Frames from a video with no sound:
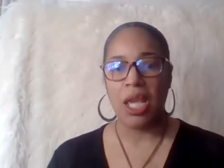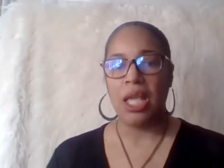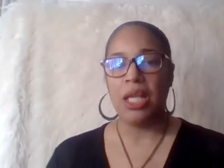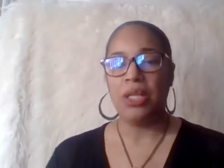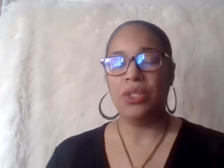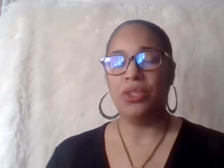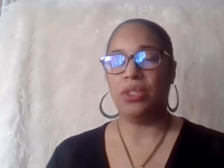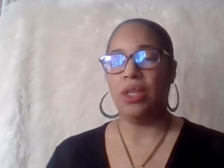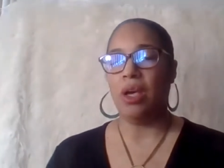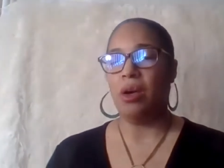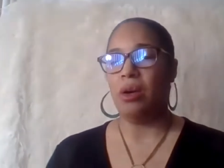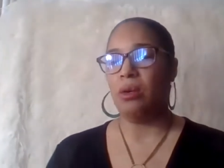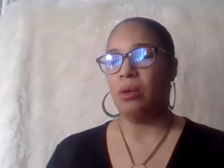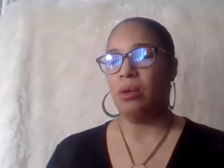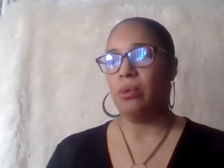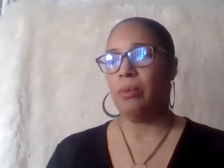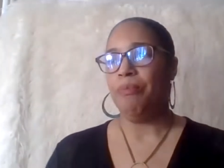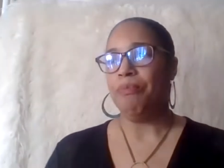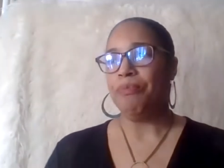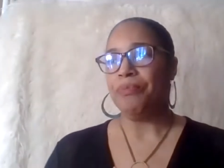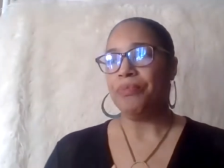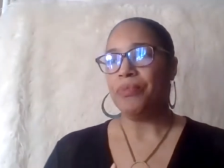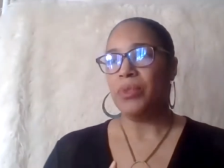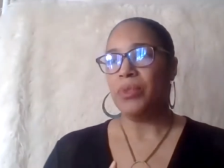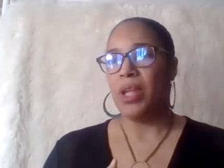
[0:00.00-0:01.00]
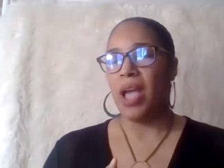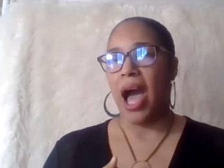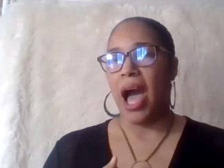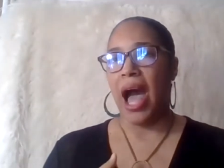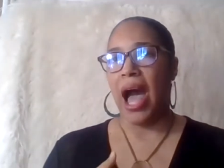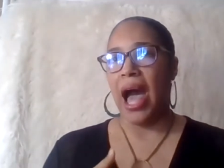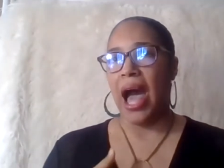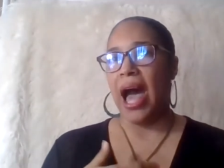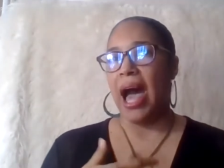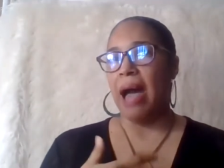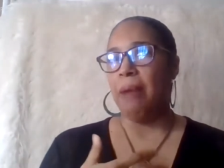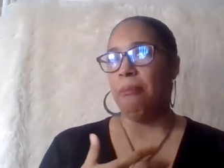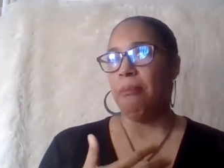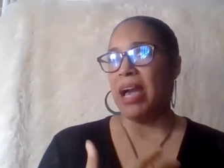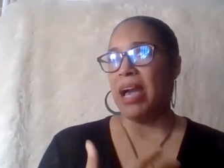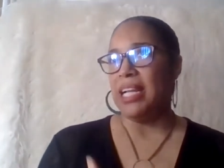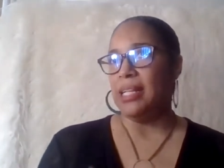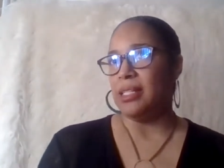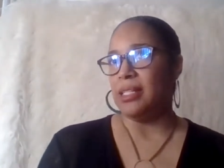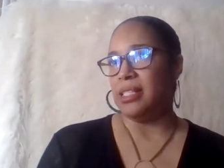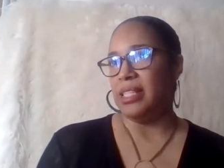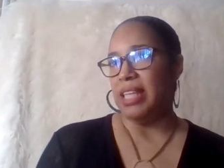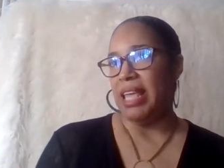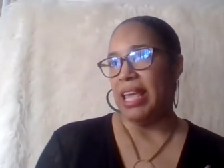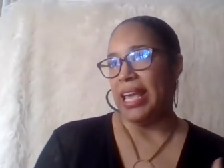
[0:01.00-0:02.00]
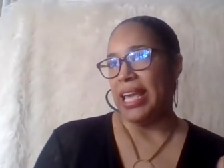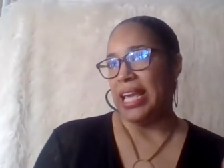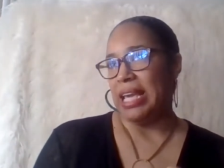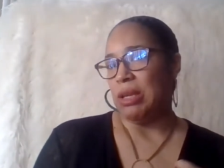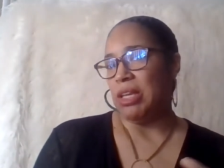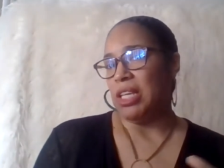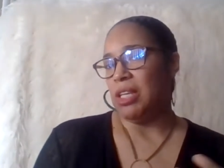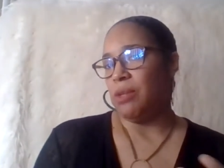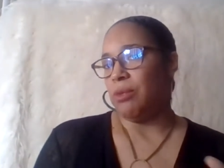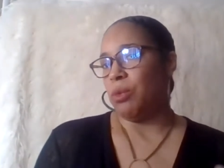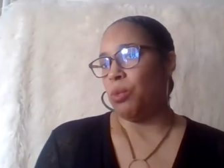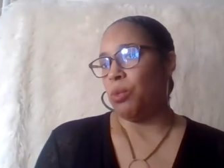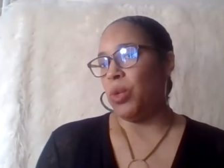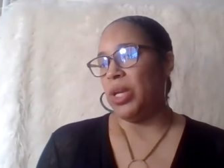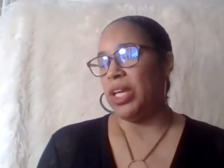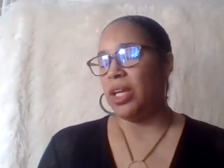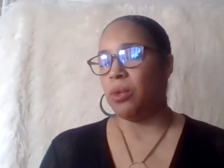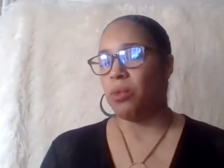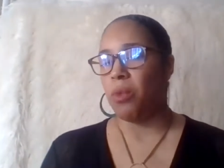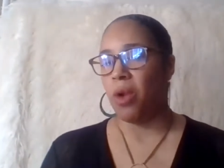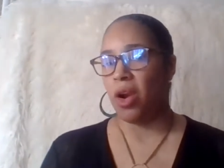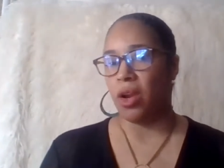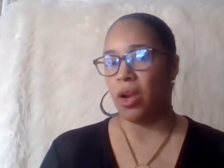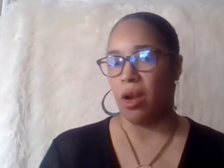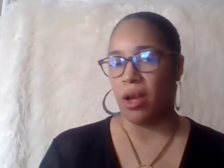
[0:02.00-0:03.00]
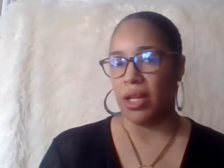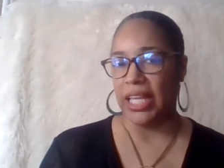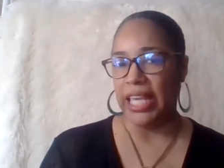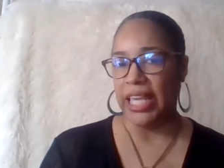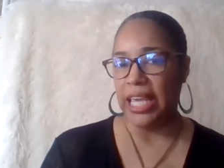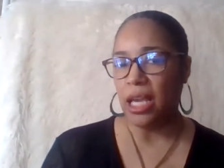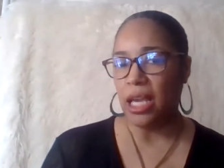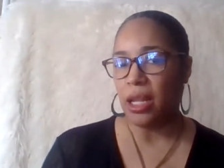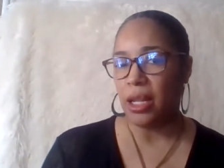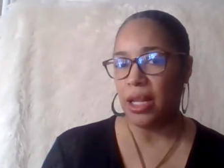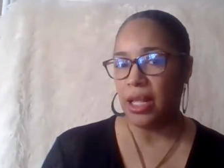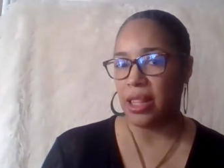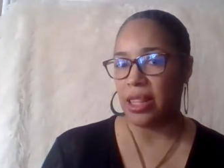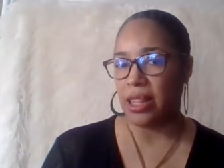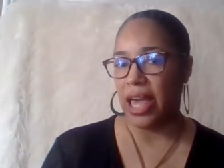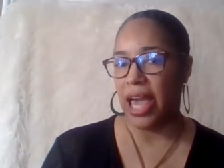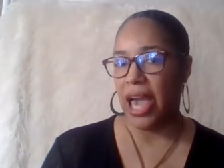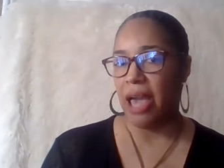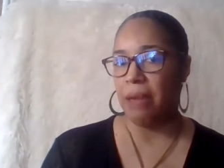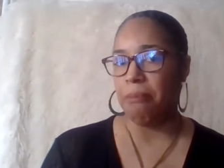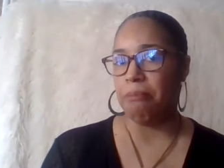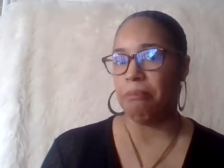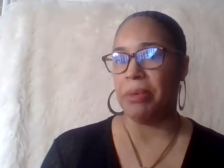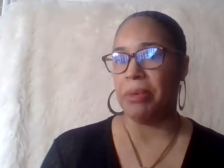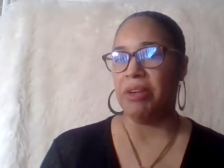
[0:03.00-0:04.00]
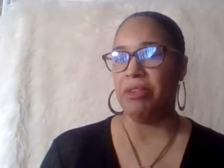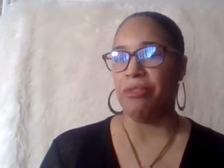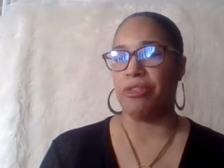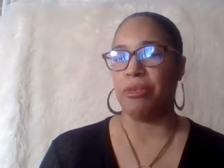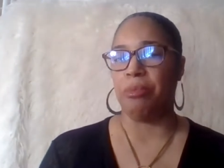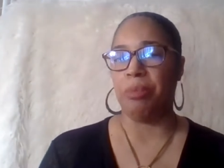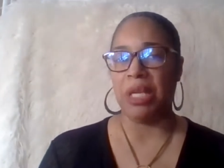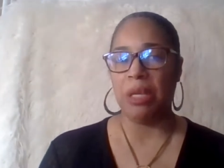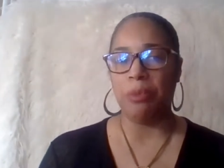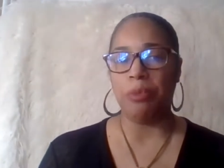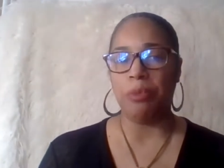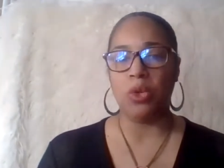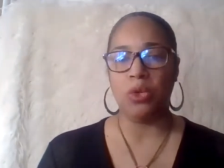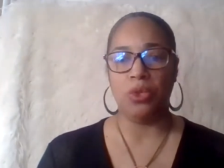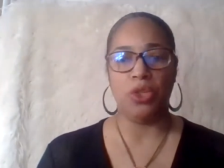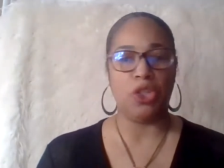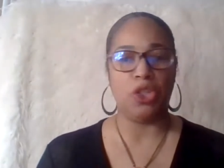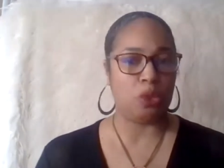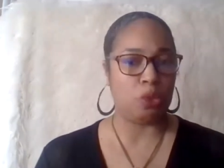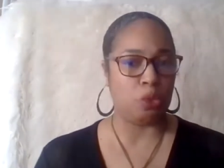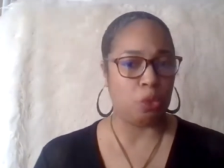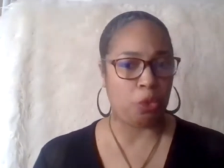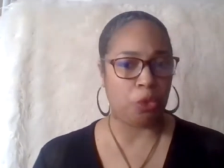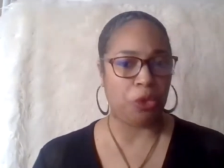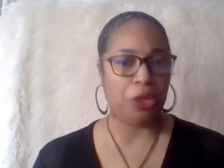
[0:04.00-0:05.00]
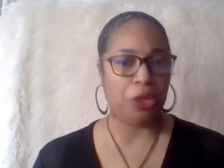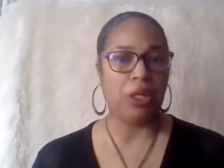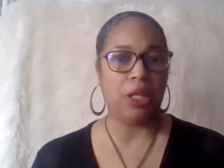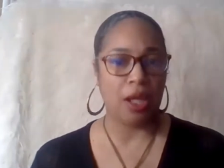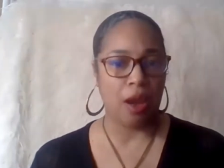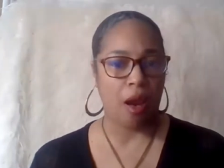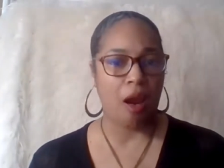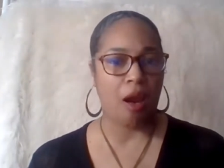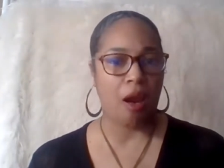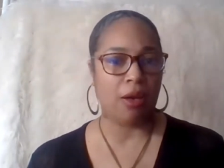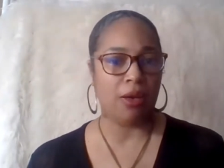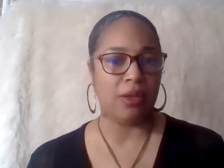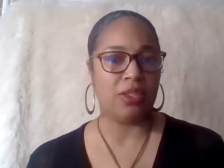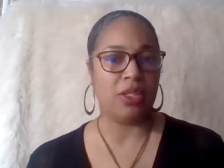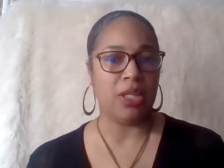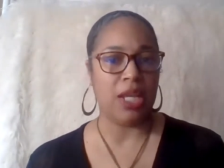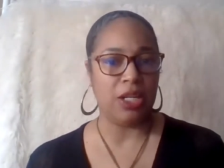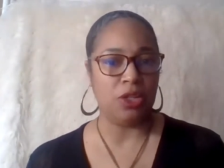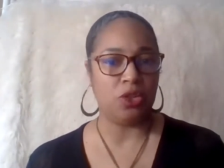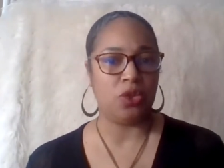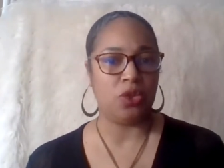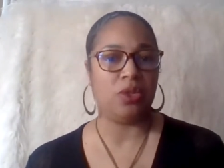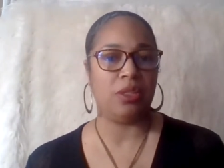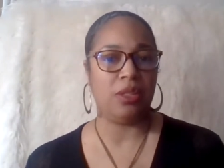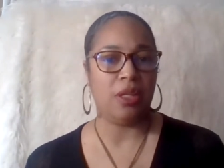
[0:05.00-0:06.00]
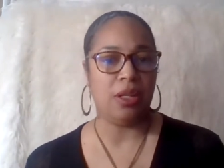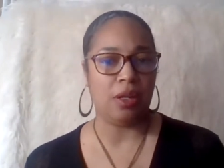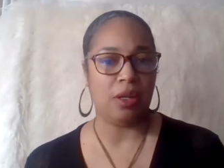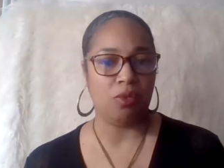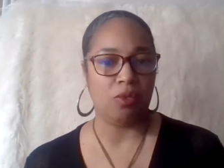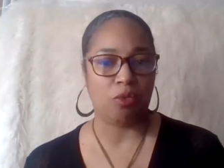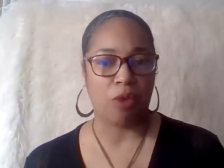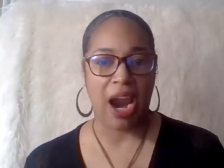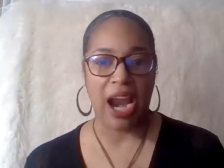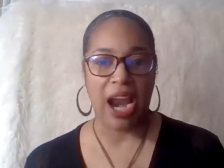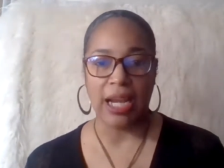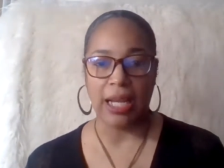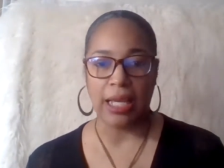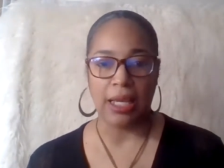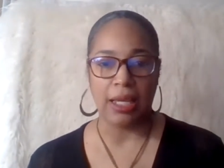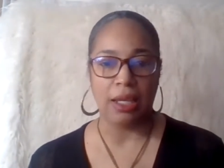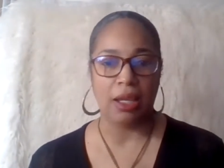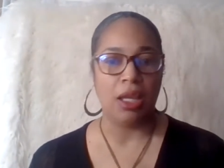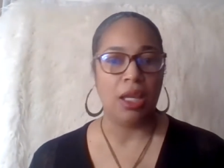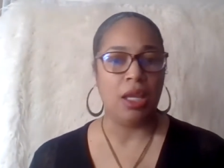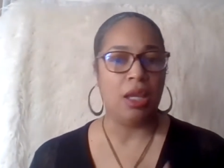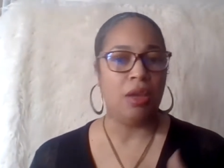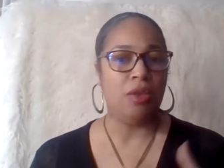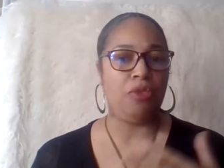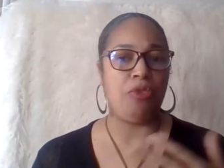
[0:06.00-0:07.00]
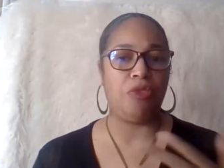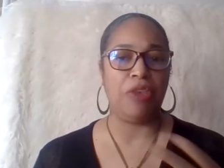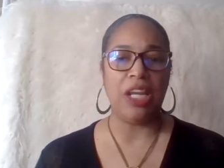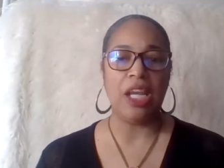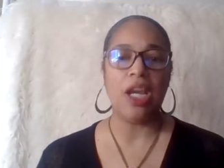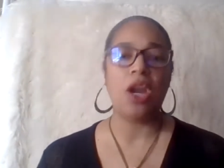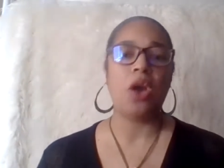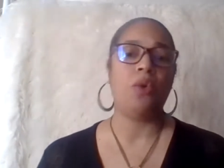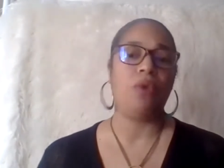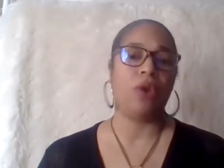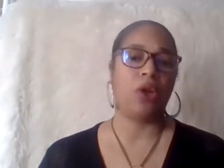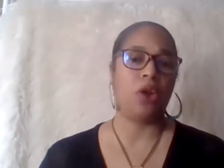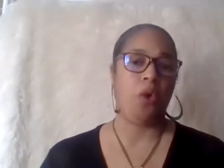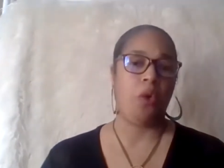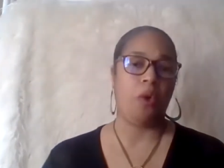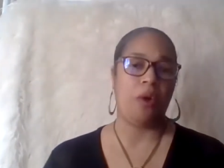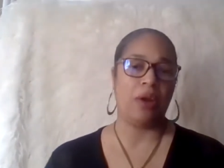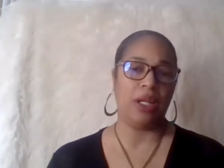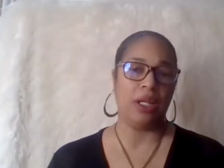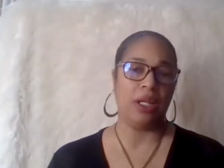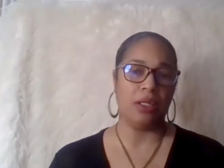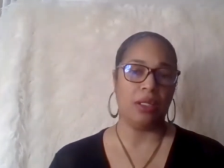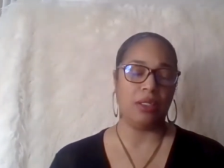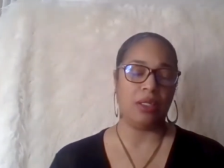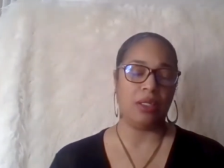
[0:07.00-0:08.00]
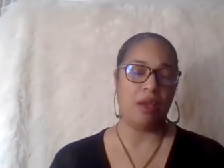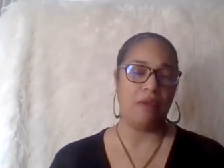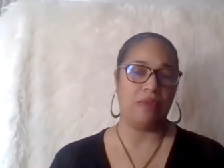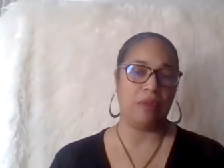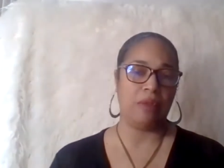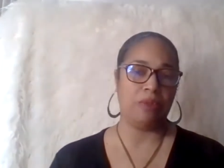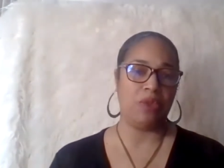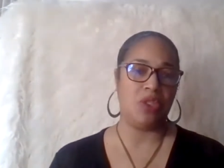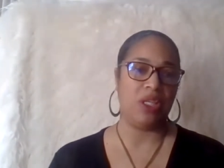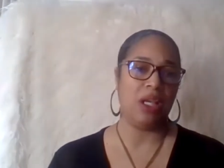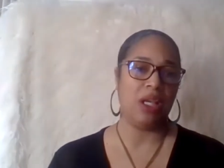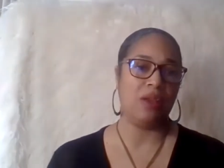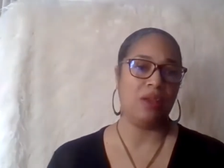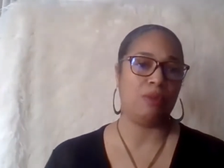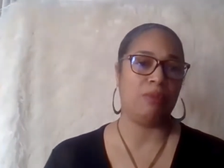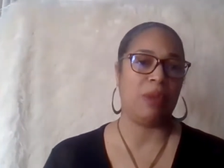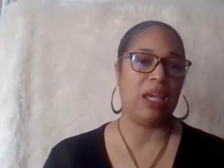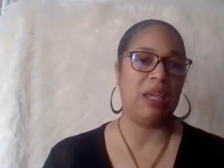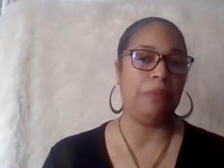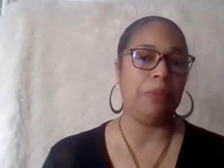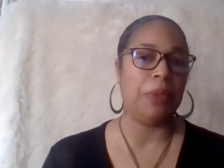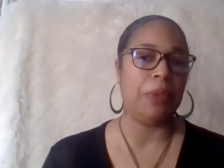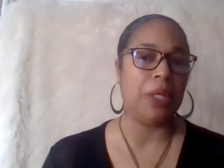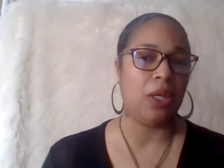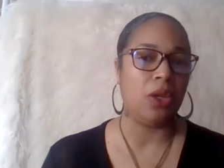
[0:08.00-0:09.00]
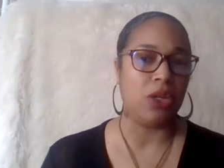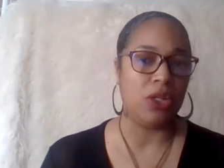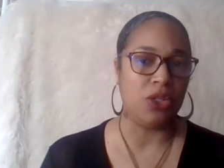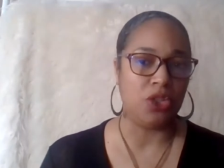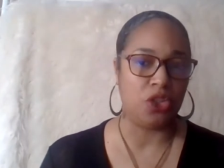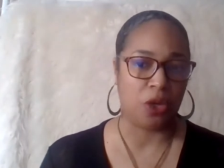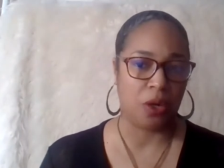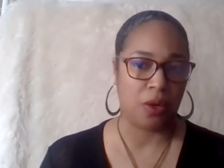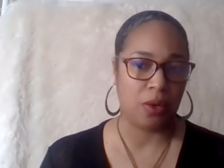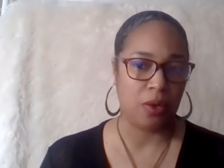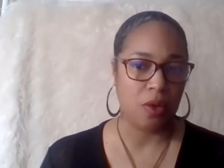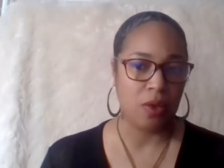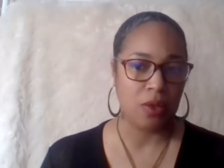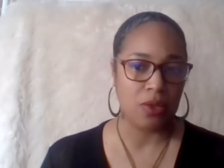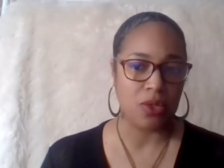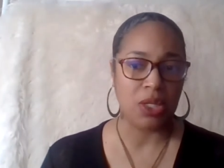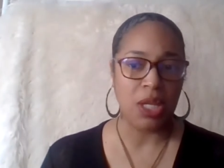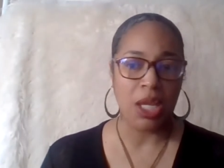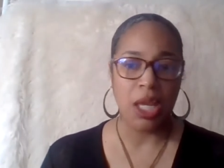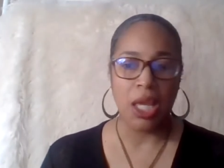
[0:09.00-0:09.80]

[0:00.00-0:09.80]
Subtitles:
So I might say we could work on healing that, but for people who just really aren't interested in writing, video recordings of themselves might be good journals.